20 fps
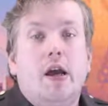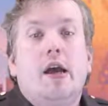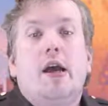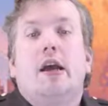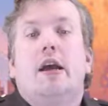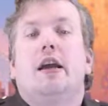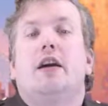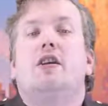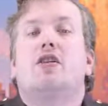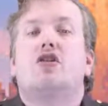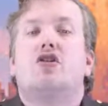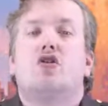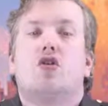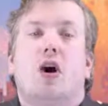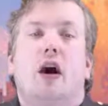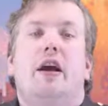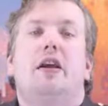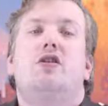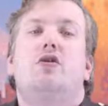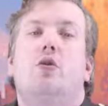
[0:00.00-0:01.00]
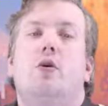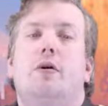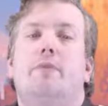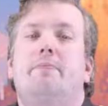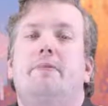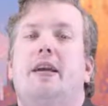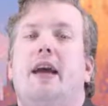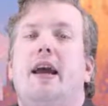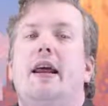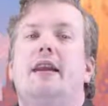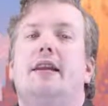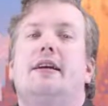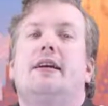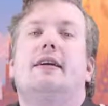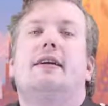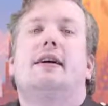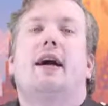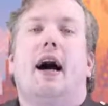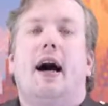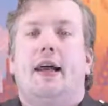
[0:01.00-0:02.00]
He is trying to obtain
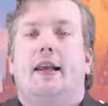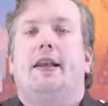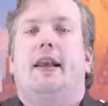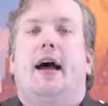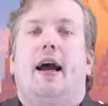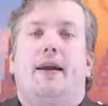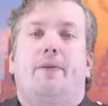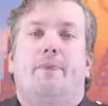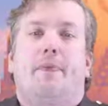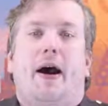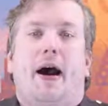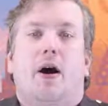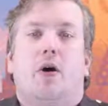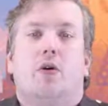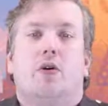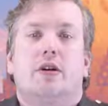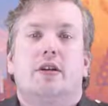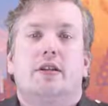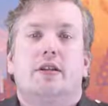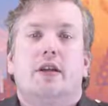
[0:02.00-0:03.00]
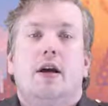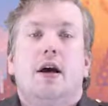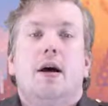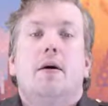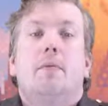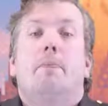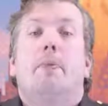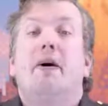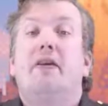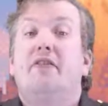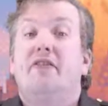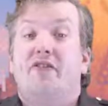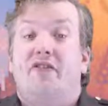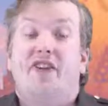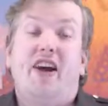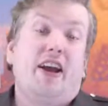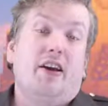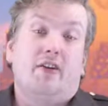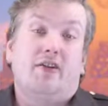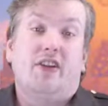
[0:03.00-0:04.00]
godlike powers, but
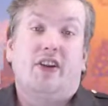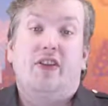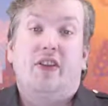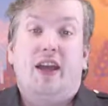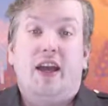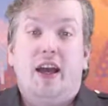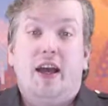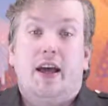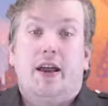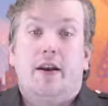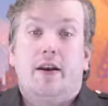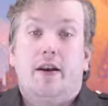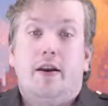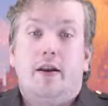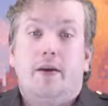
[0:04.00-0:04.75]
fails in the end.